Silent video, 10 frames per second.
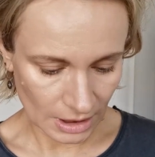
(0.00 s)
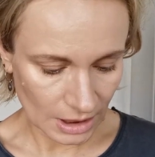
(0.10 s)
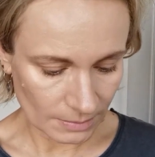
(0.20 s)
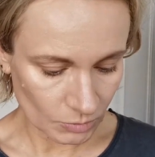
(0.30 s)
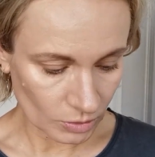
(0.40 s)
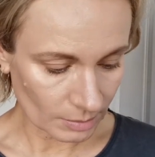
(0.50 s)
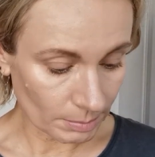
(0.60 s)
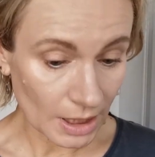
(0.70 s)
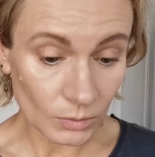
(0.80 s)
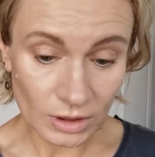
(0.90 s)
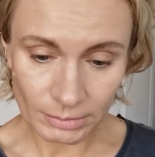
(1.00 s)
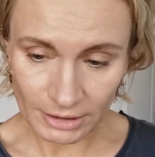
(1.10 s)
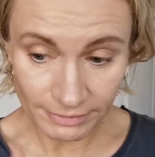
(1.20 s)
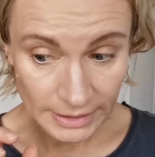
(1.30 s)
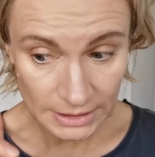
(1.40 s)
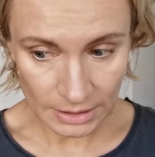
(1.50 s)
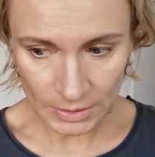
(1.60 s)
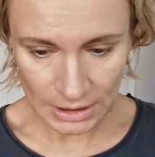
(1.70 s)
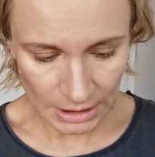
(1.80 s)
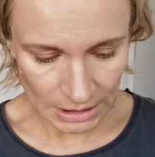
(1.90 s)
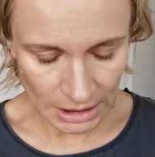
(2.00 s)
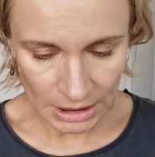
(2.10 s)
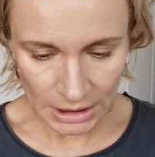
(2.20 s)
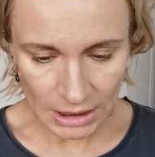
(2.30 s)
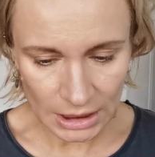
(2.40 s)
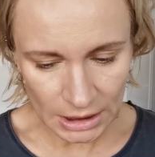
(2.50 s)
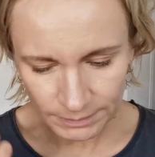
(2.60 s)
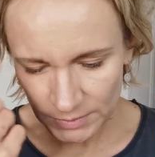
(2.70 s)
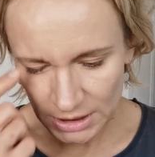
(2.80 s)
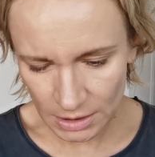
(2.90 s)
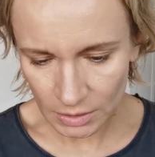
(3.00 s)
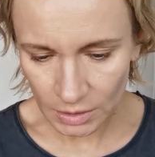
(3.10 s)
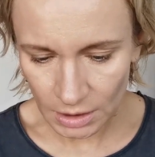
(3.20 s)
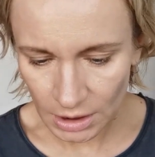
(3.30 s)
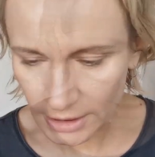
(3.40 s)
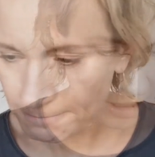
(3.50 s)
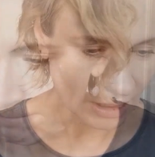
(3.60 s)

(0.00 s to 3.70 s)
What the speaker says: I'm gonna powder my face now slightly, the T-zone only,